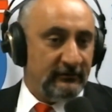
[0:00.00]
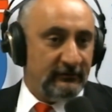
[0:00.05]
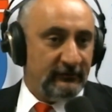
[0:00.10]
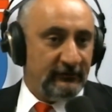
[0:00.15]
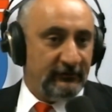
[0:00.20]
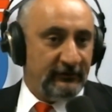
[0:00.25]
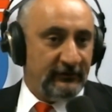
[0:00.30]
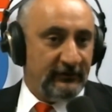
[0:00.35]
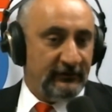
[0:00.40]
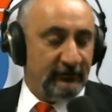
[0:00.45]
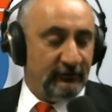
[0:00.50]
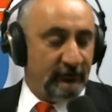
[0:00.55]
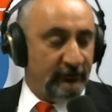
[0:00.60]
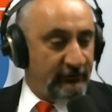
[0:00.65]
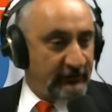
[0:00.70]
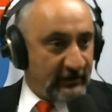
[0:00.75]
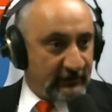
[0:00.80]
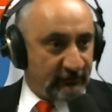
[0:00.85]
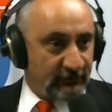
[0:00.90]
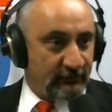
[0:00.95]
She knows
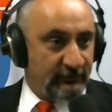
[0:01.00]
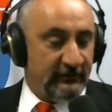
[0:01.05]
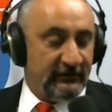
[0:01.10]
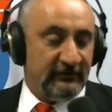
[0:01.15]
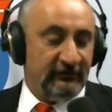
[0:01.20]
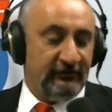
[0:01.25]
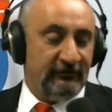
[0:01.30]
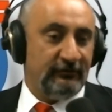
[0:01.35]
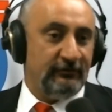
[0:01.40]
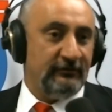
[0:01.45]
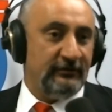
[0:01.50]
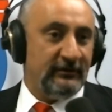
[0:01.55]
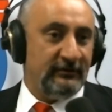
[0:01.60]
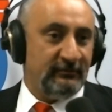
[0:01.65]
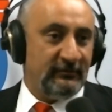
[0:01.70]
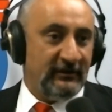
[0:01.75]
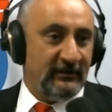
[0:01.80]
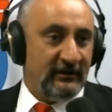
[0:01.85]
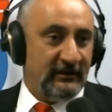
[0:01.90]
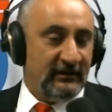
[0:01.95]
how to read the script.
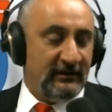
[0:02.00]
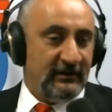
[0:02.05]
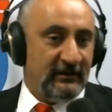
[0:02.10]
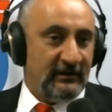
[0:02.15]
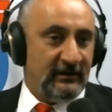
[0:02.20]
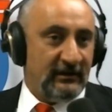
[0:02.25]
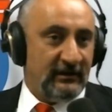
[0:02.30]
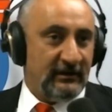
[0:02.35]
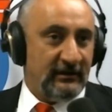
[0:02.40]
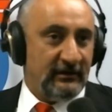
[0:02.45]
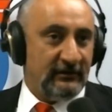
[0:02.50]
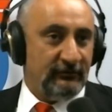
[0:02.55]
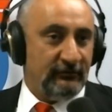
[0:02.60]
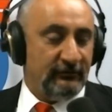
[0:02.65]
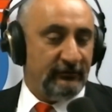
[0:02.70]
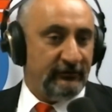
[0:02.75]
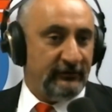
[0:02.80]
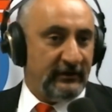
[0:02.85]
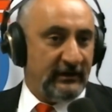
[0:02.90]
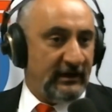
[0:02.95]
And you'll
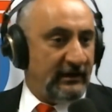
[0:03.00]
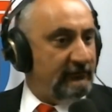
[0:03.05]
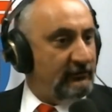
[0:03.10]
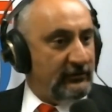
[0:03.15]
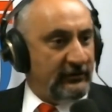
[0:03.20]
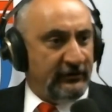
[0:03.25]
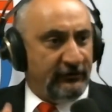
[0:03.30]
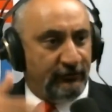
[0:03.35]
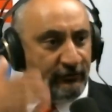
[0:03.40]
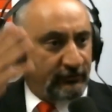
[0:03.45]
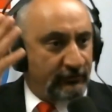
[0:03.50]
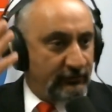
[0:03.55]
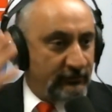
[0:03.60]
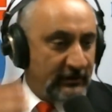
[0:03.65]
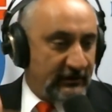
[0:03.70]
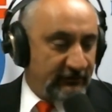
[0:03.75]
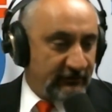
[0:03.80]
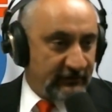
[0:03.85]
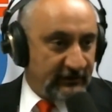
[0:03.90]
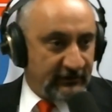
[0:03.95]
say, I have an issue,
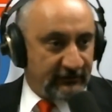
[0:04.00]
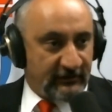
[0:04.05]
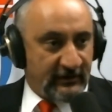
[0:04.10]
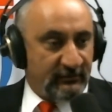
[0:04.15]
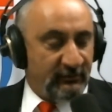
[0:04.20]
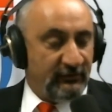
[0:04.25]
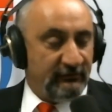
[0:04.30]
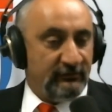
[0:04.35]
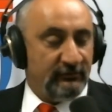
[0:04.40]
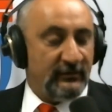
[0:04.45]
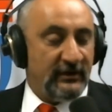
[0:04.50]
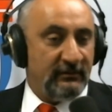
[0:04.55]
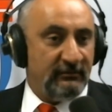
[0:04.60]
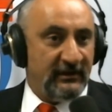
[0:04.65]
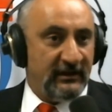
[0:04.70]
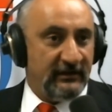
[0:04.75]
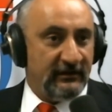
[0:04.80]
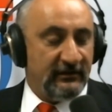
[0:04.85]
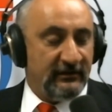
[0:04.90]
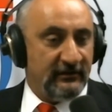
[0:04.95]
as an example, with my
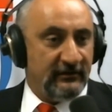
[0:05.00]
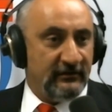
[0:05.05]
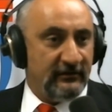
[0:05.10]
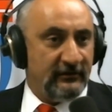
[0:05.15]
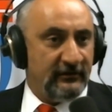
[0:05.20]
Medicare.